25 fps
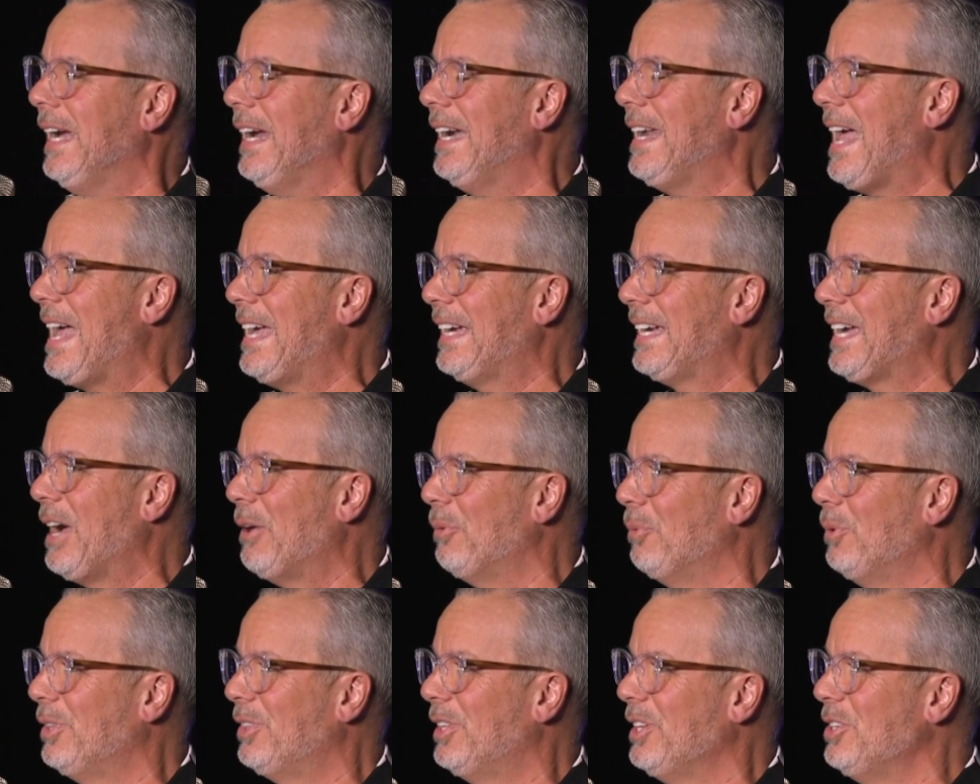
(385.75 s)
and hang
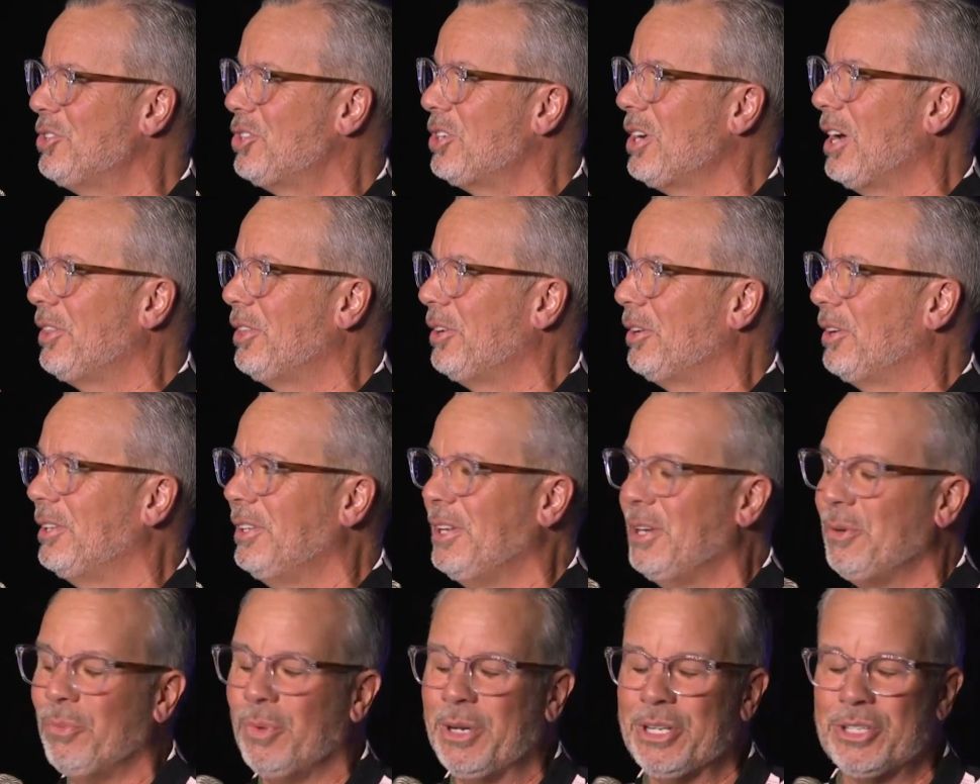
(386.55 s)
out with each other,
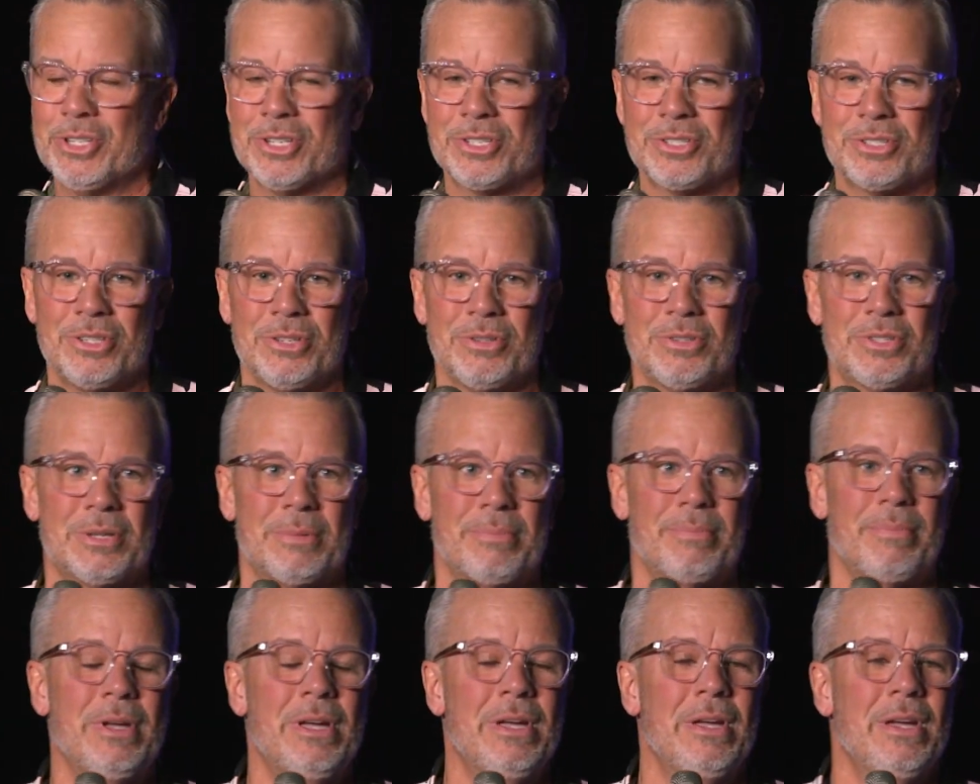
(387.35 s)
and then we just do
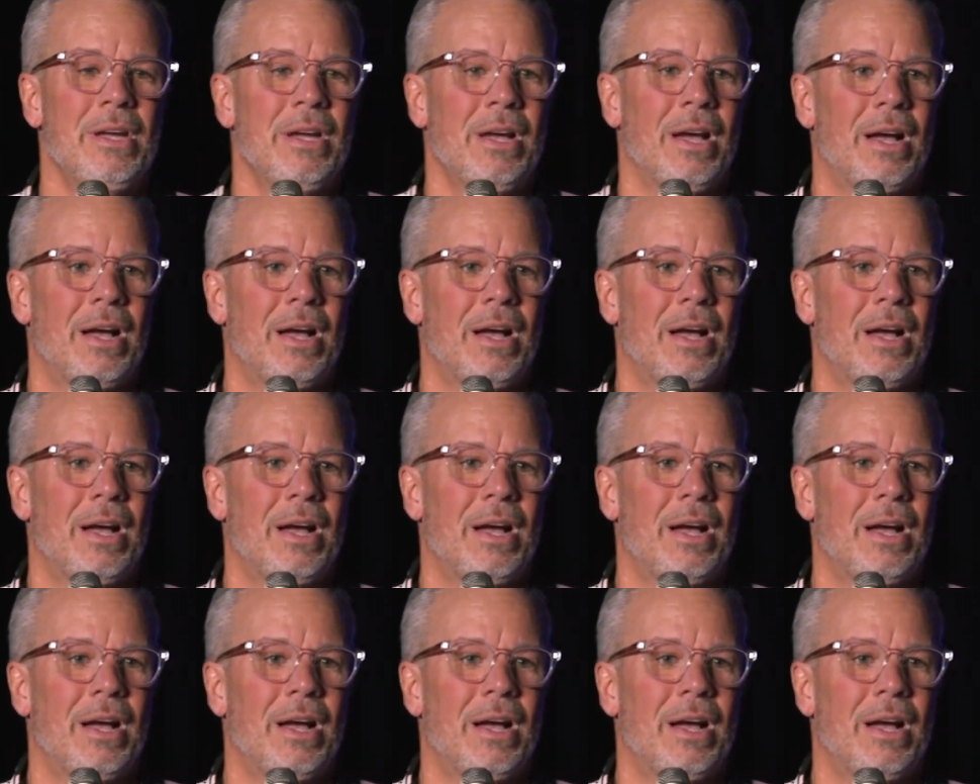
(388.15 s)
some